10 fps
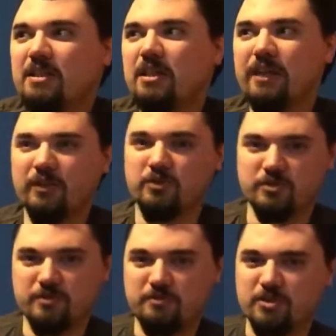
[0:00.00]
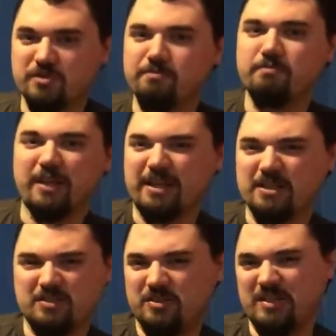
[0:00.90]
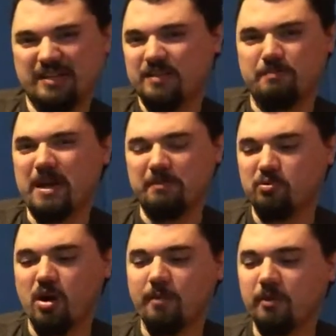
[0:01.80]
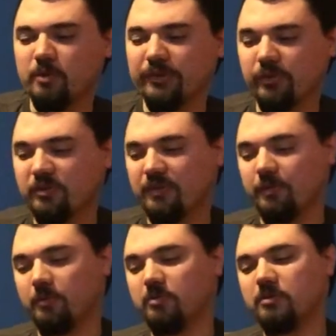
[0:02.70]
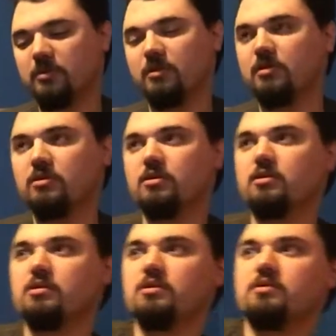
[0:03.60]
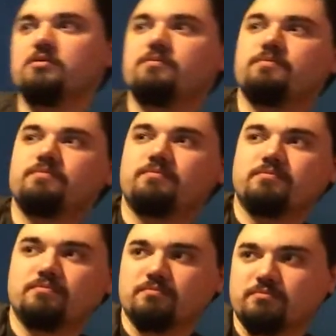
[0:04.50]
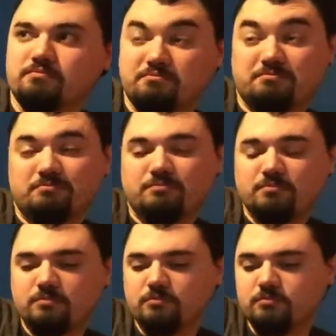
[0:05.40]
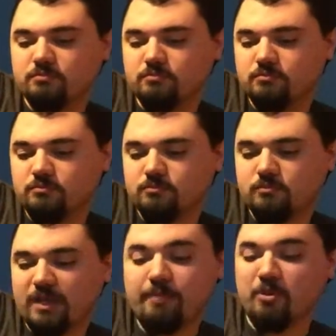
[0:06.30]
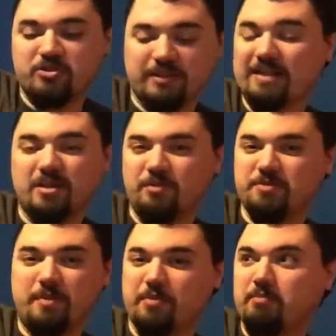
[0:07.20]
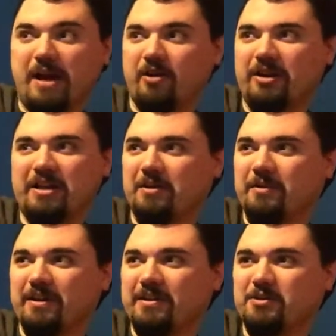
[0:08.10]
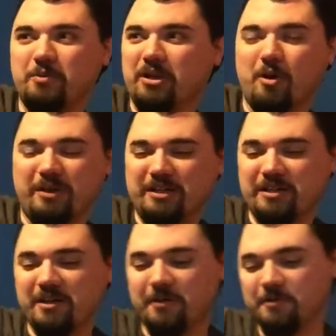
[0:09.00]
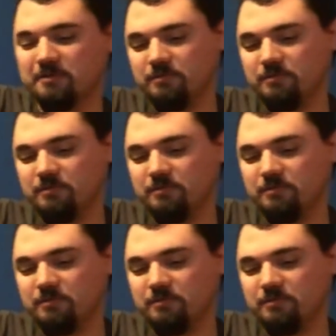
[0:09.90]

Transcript: And there's just like a six main prominent ones or so. The desktop on the computer is the only time we really even see the names. And, and most of that time we spend with Barry anyway. Exactly. We already know.